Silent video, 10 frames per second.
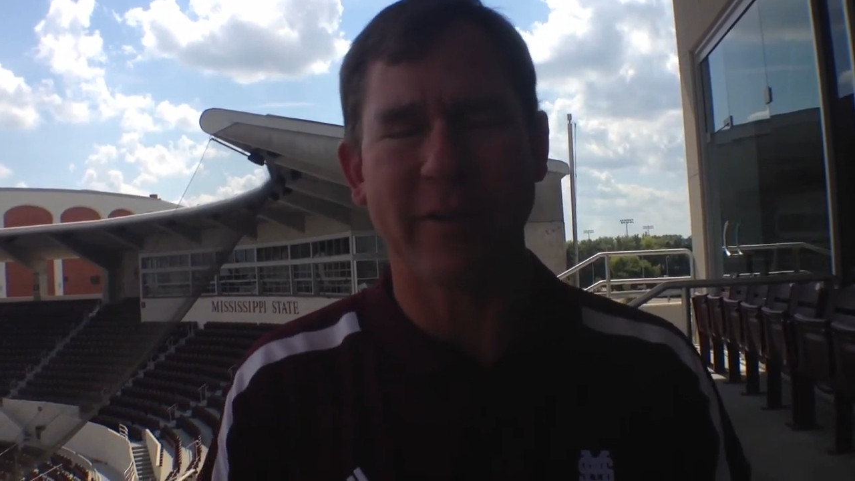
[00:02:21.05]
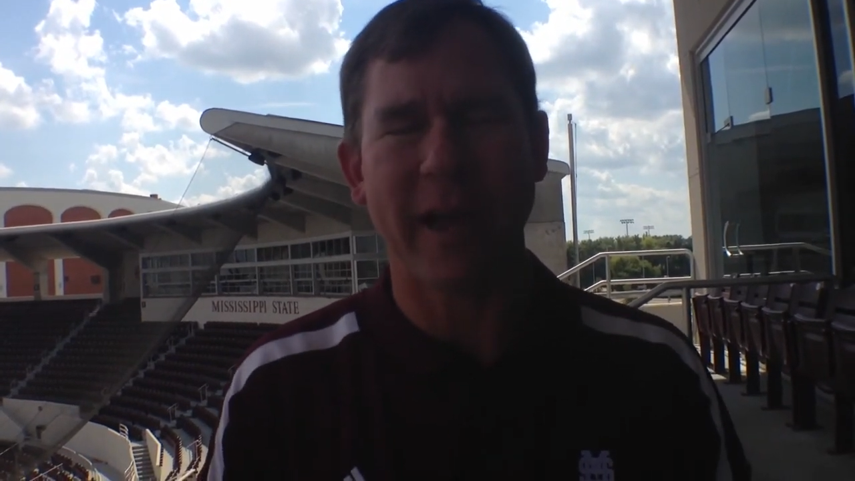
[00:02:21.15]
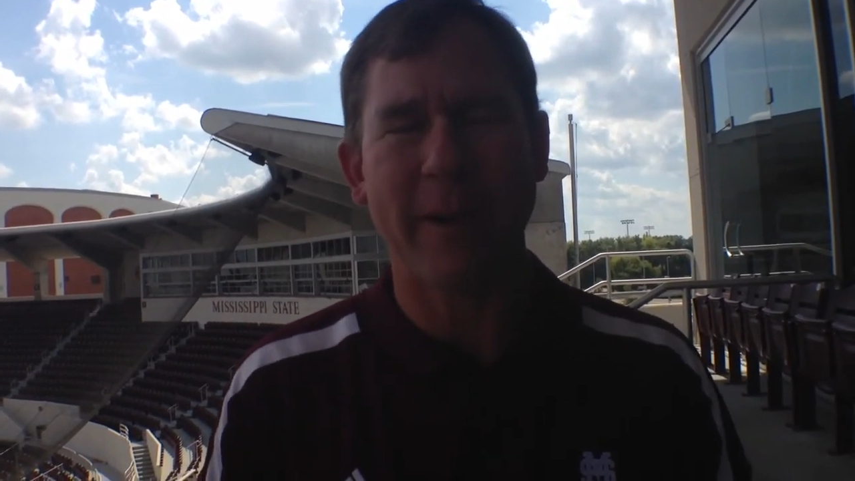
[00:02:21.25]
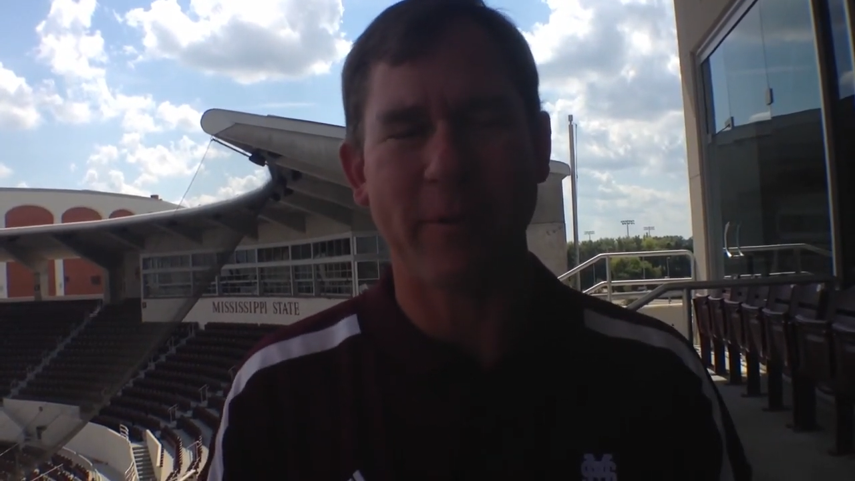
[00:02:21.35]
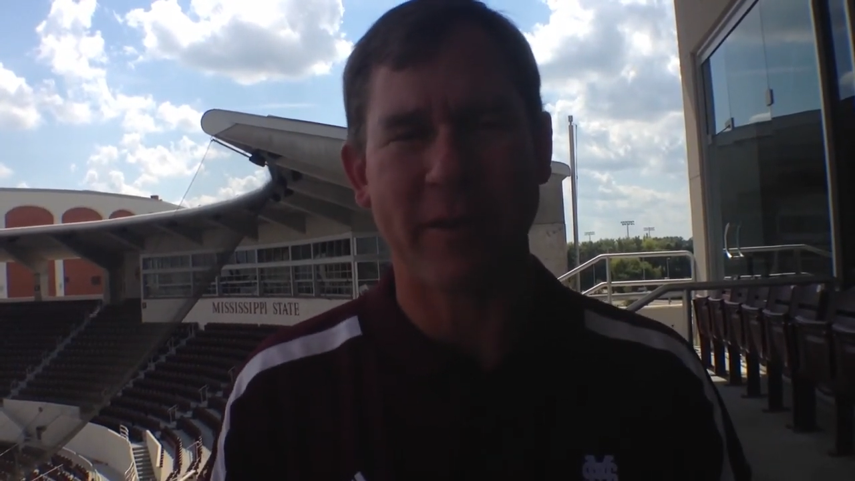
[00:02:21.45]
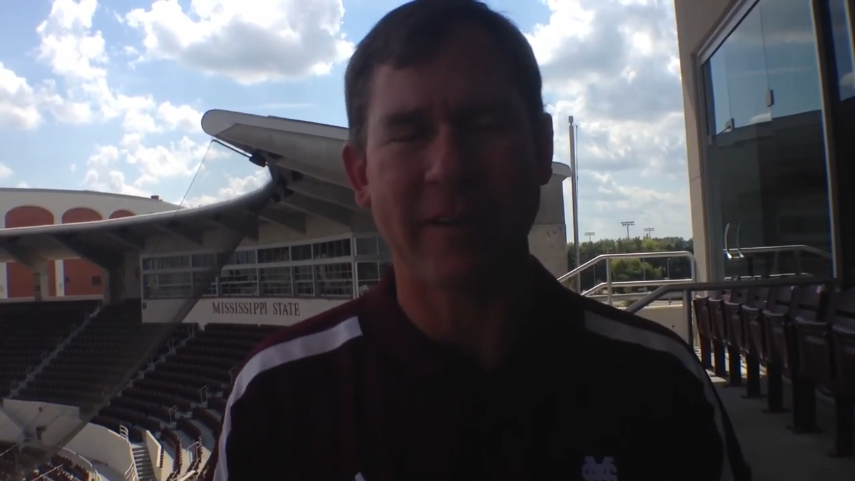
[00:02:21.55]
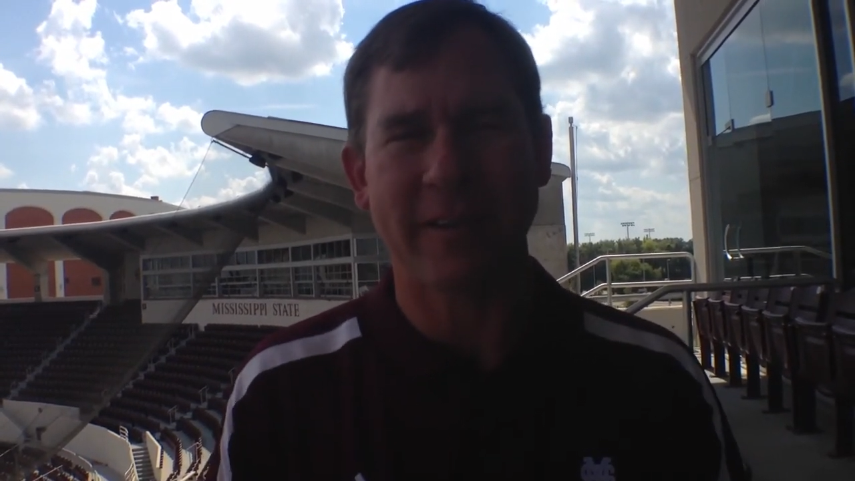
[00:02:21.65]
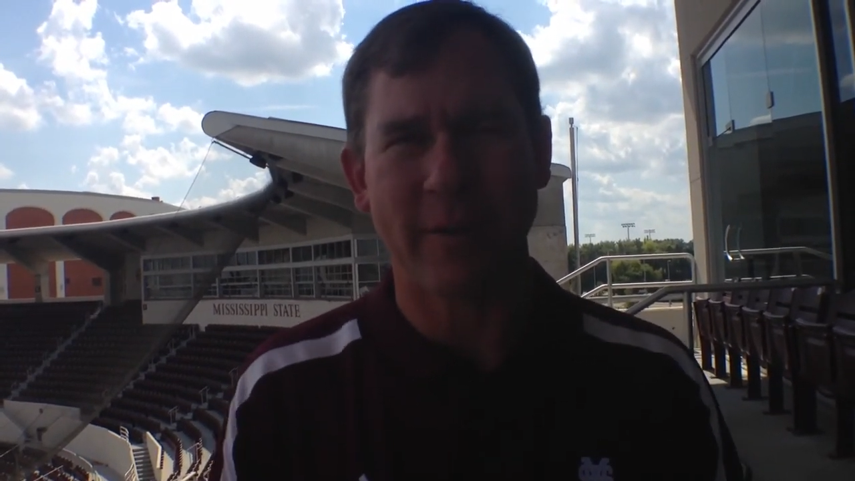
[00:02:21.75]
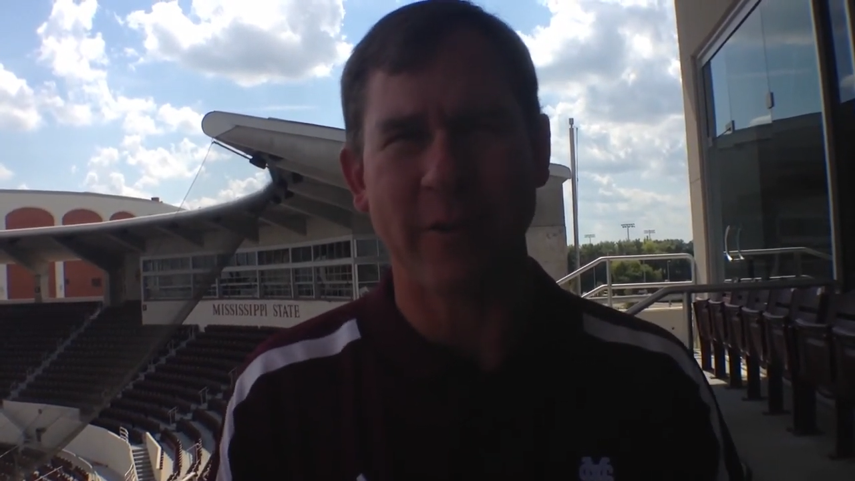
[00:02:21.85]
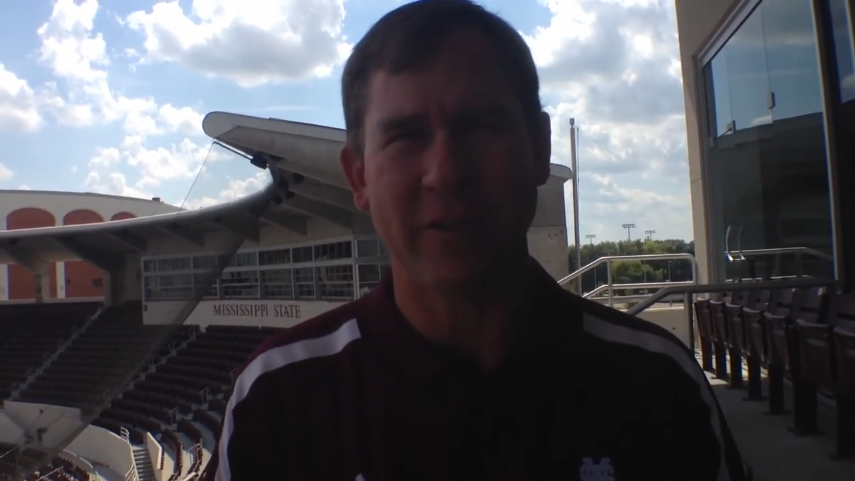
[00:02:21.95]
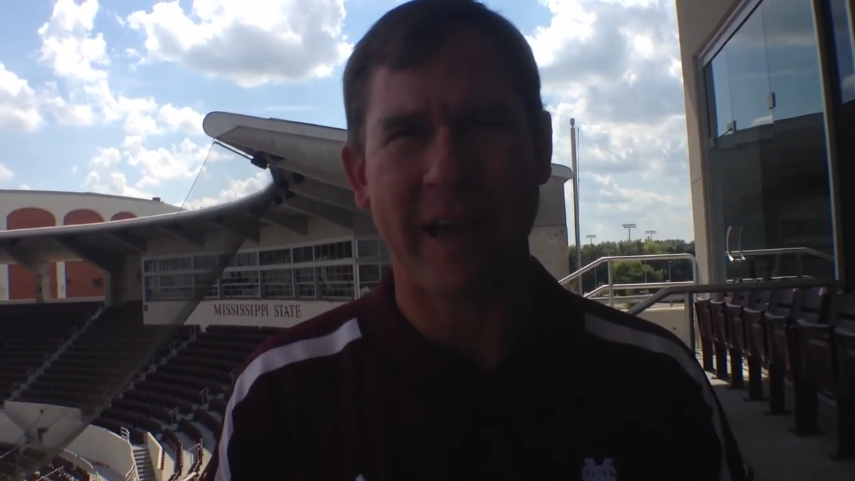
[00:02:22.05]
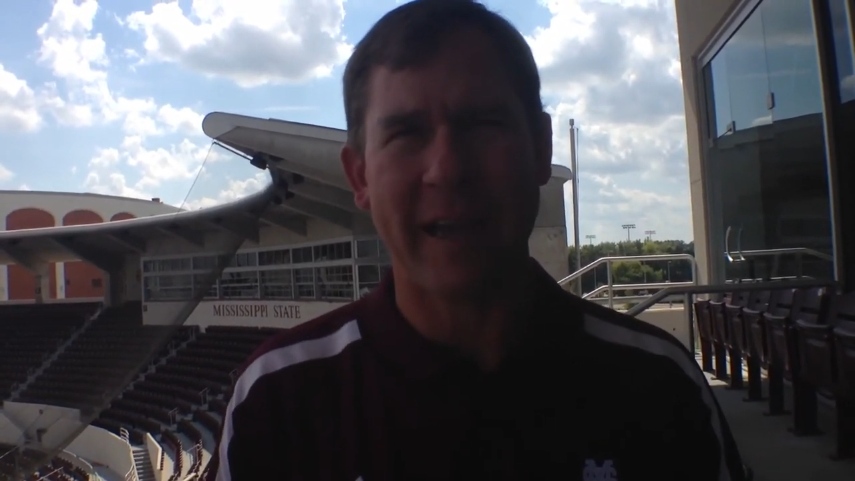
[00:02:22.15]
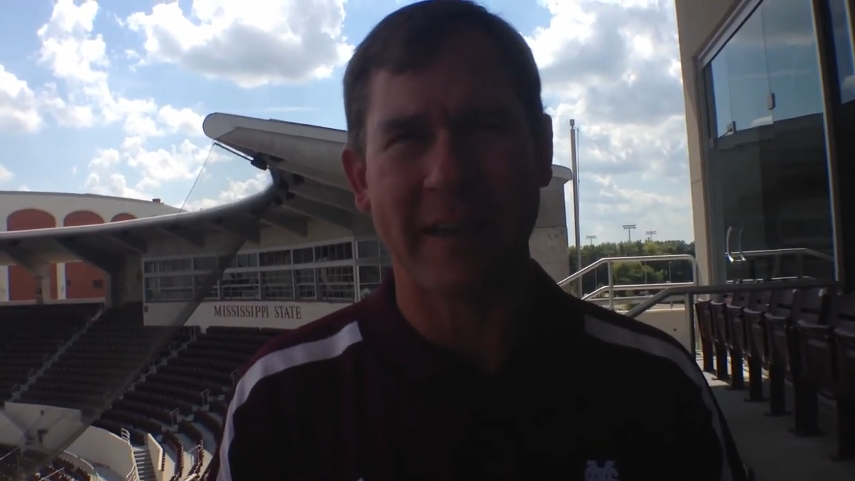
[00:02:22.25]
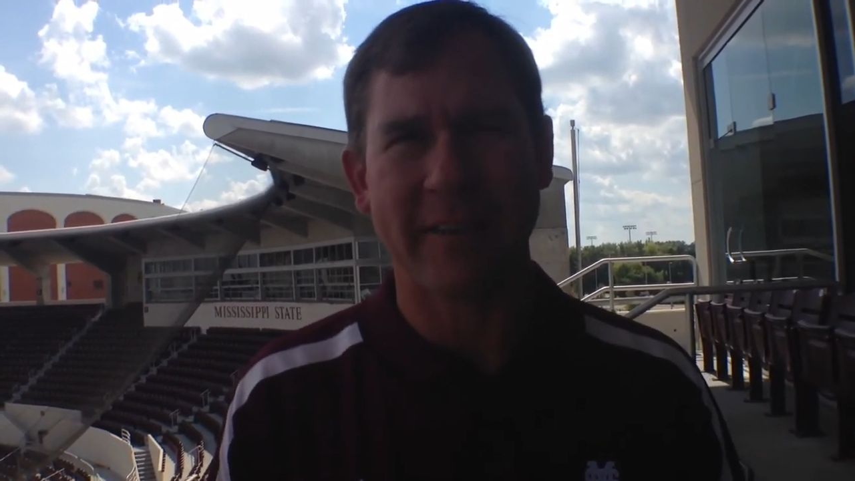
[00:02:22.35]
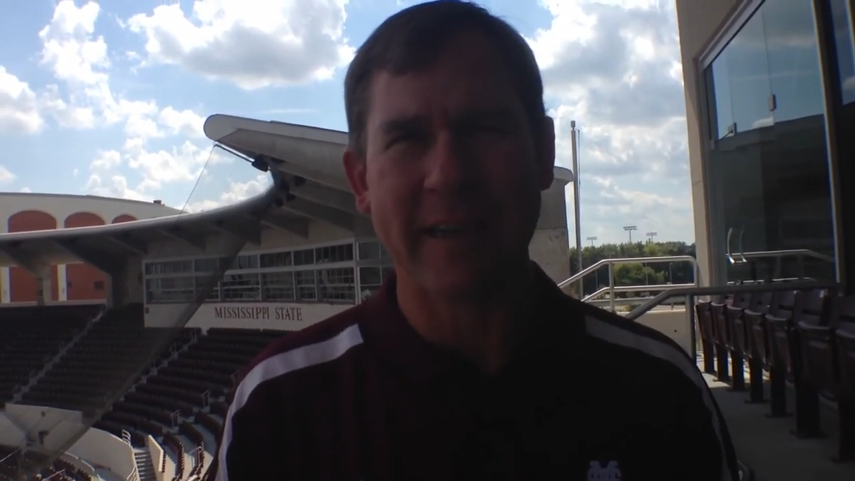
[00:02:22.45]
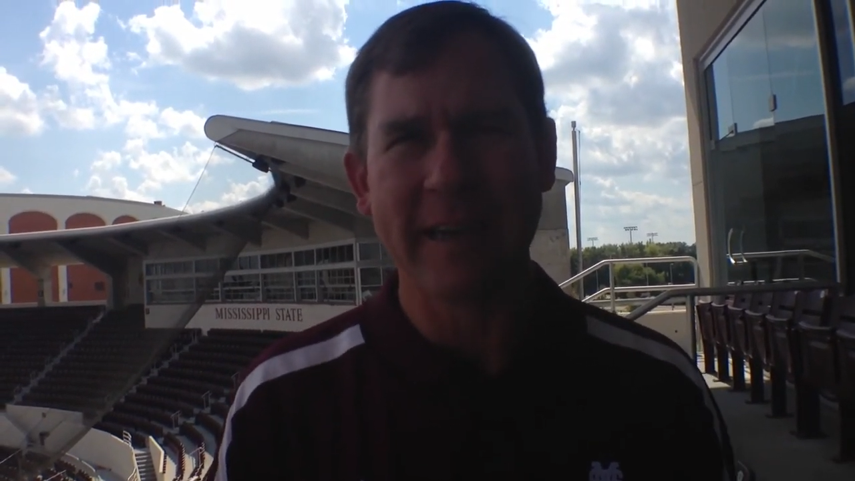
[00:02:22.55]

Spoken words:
day presents a different challenge.